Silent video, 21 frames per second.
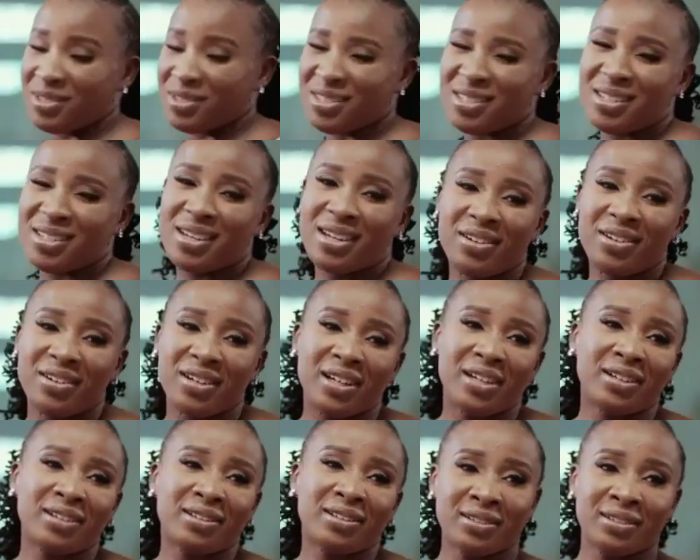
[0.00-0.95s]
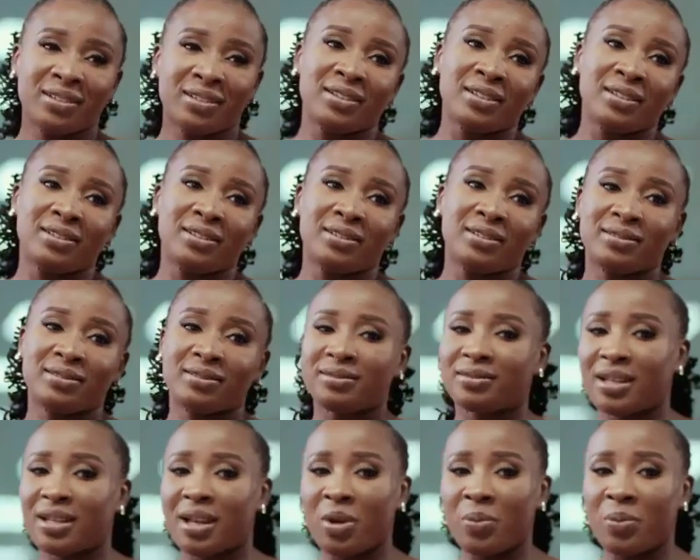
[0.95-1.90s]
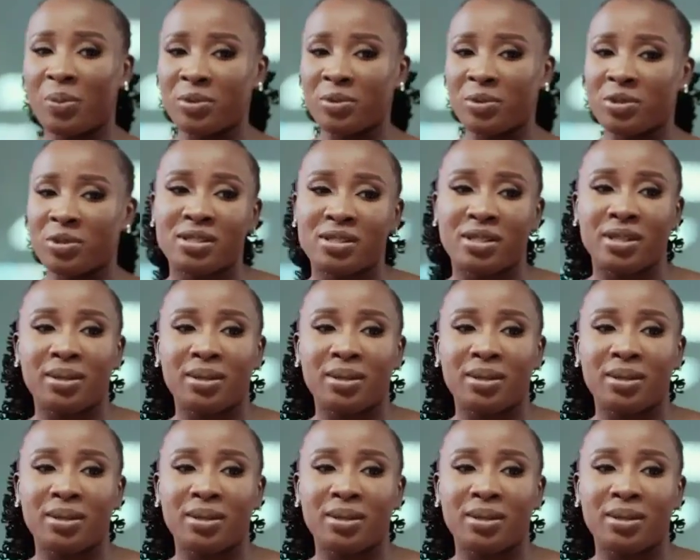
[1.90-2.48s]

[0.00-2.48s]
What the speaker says: I was in the area. I hope I'm not